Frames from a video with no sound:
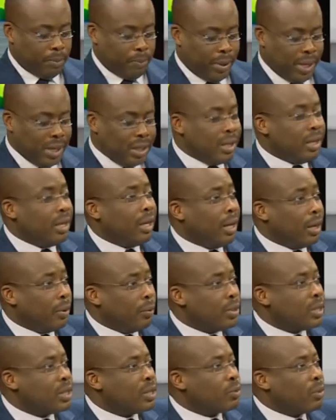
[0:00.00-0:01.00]
PDA,
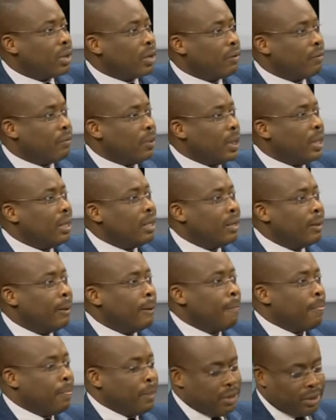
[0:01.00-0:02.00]
which is one of the
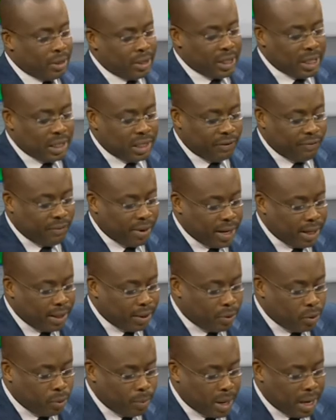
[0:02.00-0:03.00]
things that define
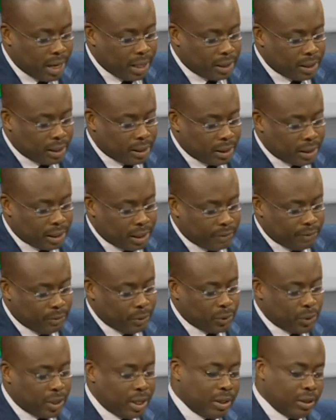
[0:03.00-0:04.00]
Nkrumah, the
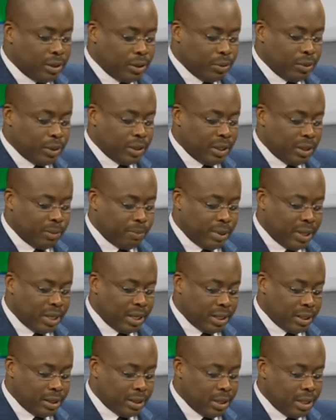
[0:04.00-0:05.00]
successful struggle towards
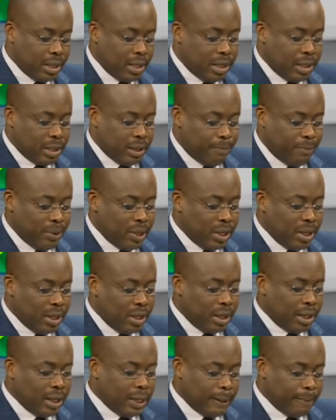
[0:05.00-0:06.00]
independence, the
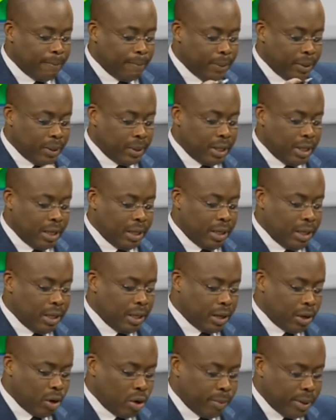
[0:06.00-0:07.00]
PDA, the
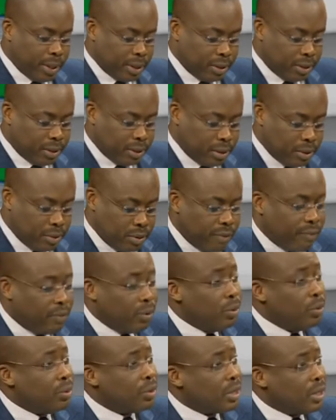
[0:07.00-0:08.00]
economic
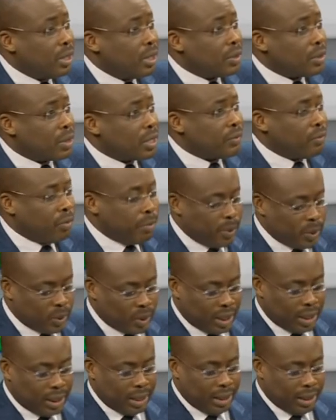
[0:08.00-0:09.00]
revolution and
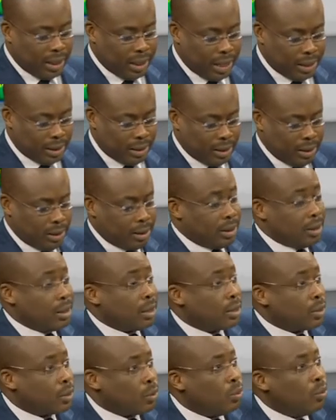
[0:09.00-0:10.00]
transformation, and then the
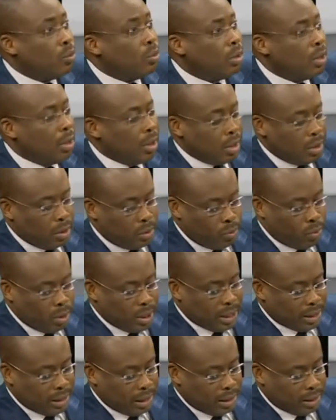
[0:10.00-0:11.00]
1966 coup? What
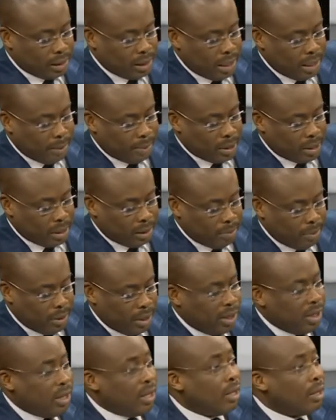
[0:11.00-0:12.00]
does he say about the
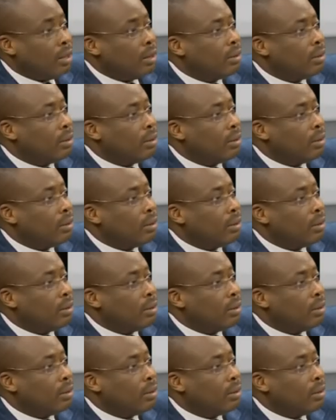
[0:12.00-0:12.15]
PDA?